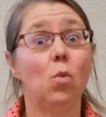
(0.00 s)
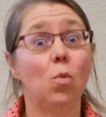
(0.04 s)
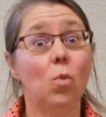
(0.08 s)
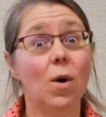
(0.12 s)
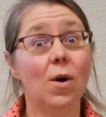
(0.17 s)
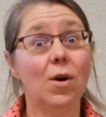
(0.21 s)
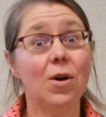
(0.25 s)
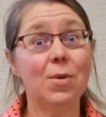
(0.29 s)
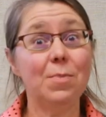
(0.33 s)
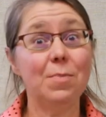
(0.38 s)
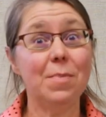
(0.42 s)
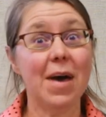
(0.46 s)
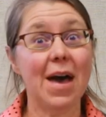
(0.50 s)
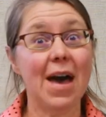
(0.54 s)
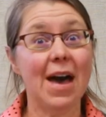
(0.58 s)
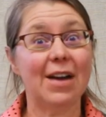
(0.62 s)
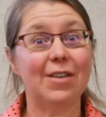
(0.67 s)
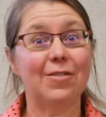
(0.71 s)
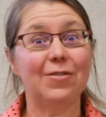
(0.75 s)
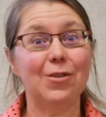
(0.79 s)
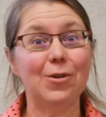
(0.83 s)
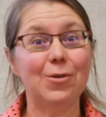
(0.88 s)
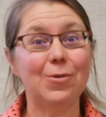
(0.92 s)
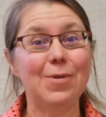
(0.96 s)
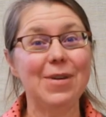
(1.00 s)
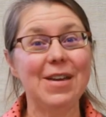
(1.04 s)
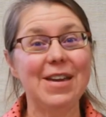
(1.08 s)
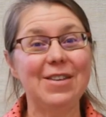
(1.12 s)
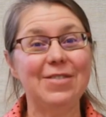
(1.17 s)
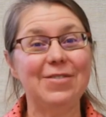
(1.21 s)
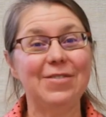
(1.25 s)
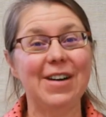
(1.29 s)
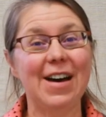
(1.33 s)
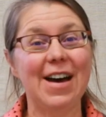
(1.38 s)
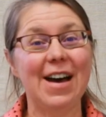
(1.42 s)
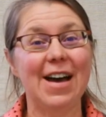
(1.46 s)
Welcome back for week
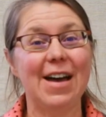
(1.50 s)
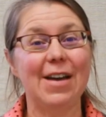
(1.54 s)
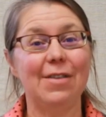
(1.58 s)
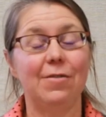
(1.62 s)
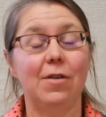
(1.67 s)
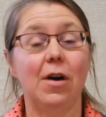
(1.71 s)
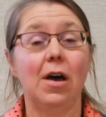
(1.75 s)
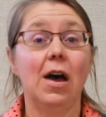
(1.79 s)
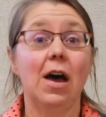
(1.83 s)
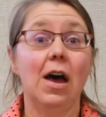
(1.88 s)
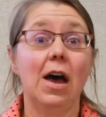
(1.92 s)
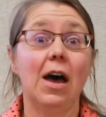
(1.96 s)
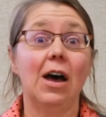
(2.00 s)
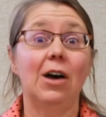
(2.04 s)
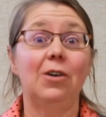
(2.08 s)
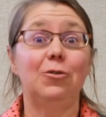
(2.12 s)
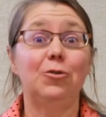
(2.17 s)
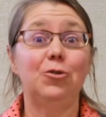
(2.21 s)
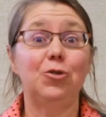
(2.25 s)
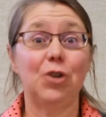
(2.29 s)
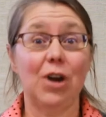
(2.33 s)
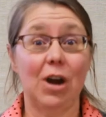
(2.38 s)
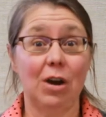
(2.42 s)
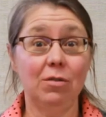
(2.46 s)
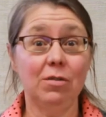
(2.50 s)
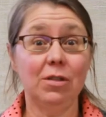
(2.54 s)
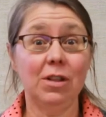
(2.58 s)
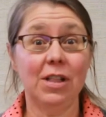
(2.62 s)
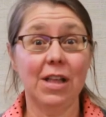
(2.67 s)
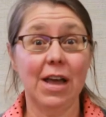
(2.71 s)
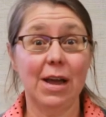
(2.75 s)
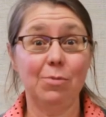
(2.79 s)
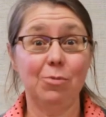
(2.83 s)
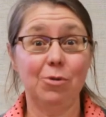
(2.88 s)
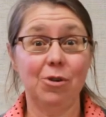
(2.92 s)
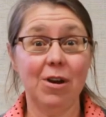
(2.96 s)
five of Trout in the
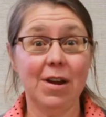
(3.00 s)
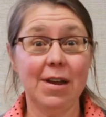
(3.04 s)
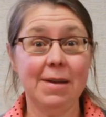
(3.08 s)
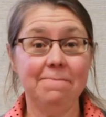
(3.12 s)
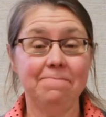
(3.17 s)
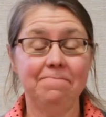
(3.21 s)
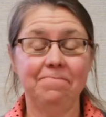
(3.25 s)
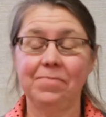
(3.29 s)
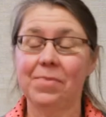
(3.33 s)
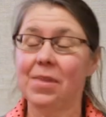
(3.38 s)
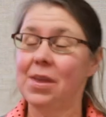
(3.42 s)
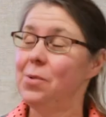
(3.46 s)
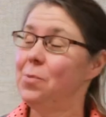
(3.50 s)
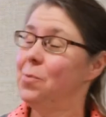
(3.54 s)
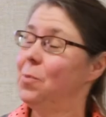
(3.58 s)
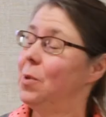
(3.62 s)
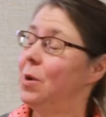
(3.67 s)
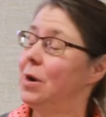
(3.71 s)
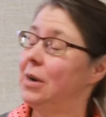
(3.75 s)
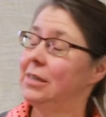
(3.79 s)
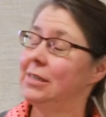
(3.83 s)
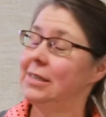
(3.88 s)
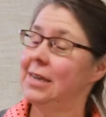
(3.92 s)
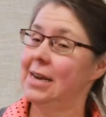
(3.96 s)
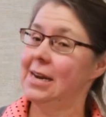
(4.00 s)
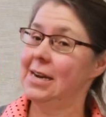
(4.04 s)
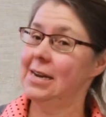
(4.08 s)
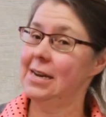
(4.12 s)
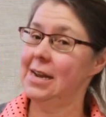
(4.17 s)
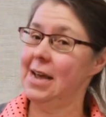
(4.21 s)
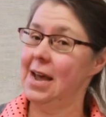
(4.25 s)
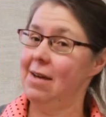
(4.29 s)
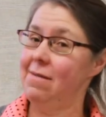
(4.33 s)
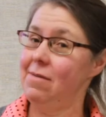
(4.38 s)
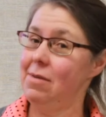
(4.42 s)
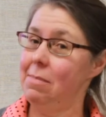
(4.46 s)
Library. We're excited
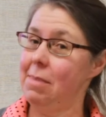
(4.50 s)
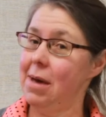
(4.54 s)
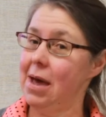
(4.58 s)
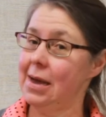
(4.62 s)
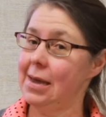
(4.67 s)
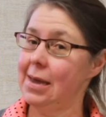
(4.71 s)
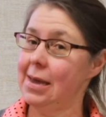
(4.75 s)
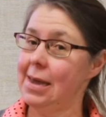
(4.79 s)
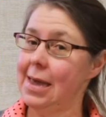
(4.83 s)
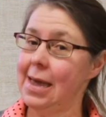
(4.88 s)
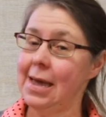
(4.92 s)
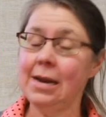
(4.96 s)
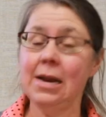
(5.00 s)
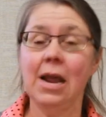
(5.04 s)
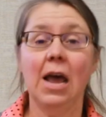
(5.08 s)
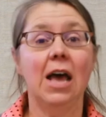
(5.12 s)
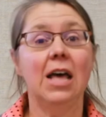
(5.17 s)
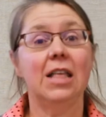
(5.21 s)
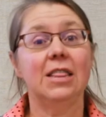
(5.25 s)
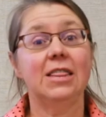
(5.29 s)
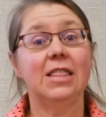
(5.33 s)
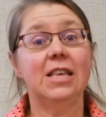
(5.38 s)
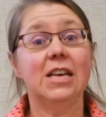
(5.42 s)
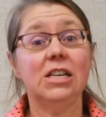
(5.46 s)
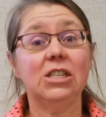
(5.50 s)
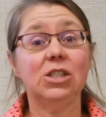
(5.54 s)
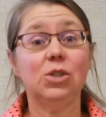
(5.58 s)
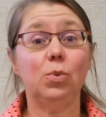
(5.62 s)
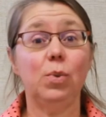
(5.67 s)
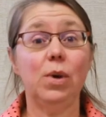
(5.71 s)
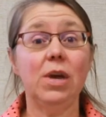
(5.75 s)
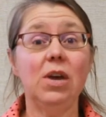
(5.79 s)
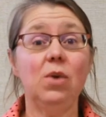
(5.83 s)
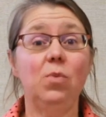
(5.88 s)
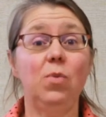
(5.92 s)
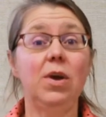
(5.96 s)
to have you back again. This
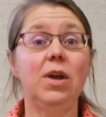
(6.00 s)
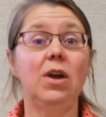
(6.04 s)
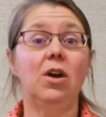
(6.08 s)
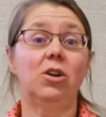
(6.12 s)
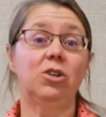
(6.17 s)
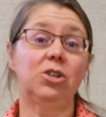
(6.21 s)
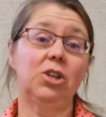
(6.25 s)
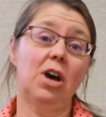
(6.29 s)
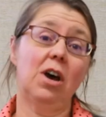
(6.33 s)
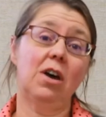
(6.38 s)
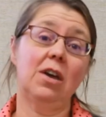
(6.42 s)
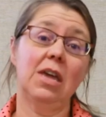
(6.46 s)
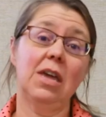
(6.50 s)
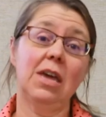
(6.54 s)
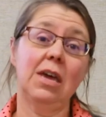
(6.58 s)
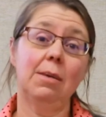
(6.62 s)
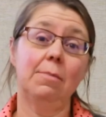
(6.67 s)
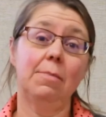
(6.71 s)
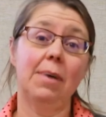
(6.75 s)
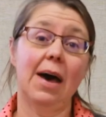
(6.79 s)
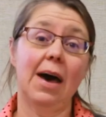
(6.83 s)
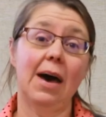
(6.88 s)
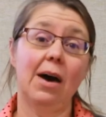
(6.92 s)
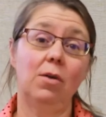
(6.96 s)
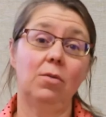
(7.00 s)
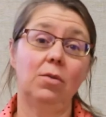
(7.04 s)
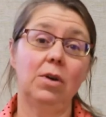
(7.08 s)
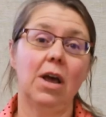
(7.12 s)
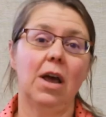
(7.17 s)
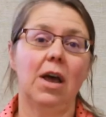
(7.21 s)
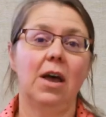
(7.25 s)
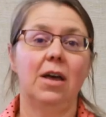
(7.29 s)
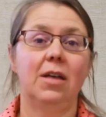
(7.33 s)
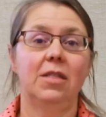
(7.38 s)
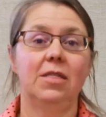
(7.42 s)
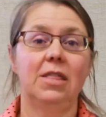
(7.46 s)
week we are talking about
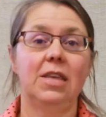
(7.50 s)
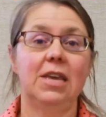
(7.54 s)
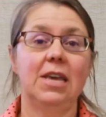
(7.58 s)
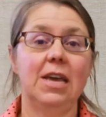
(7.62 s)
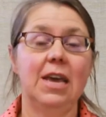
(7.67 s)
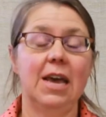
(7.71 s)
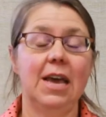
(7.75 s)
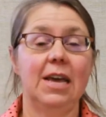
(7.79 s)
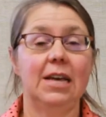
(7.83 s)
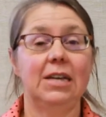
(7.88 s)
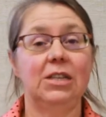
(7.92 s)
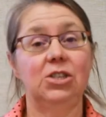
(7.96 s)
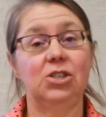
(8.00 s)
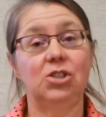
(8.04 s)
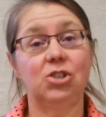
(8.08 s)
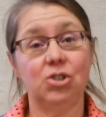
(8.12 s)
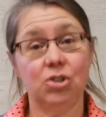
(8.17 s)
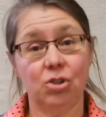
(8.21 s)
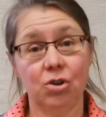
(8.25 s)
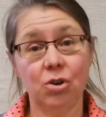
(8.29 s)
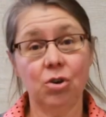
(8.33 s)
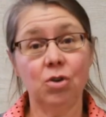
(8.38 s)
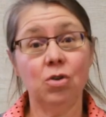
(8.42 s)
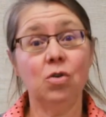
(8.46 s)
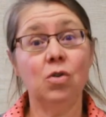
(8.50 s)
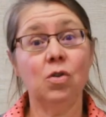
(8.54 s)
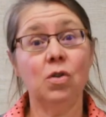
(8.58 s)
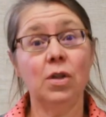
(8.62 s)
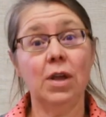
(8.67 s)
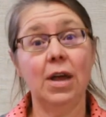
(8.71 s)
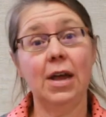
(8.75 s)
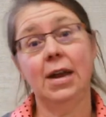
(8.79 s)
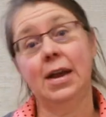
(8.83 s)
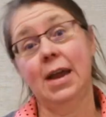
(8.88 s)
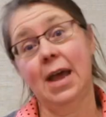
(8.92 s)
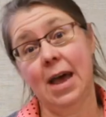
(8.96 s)
the
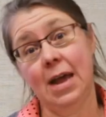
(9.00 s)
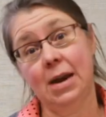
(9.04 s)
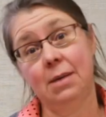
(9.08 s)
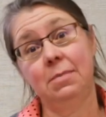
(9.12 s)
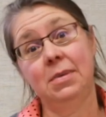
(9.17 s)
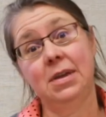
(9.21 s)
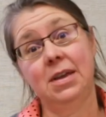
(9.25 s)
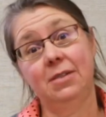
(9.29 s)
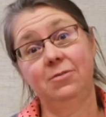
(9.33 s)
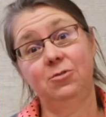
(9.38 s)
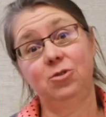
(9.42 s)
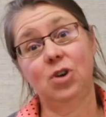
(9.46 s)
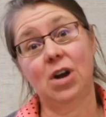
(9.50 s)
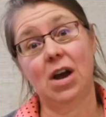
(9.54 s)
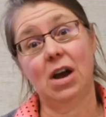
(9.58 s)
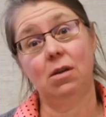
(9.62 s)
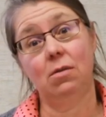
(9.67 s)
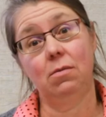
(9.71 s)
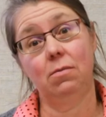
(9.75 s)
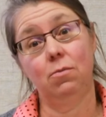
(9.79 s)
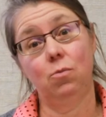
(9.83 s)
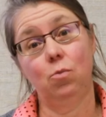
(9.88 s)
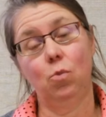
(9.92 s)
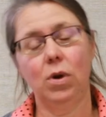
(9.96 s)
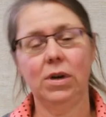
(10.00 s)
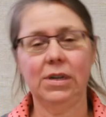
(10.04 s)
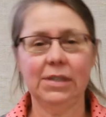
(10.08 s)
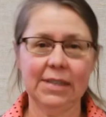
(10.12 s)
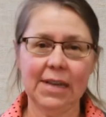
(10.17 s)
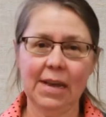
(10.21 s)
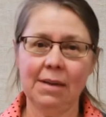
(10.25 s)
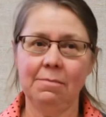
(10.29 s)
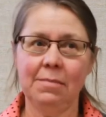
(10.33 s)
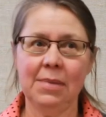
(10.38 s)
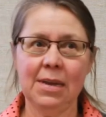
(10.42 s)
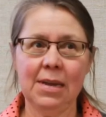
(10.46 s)
external anatomy of trout. What does
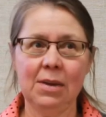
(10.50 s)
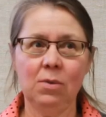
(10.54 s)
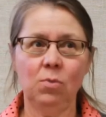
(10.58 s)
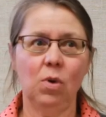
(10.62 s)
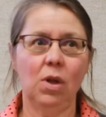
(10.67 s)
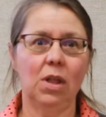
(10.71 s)
that mean?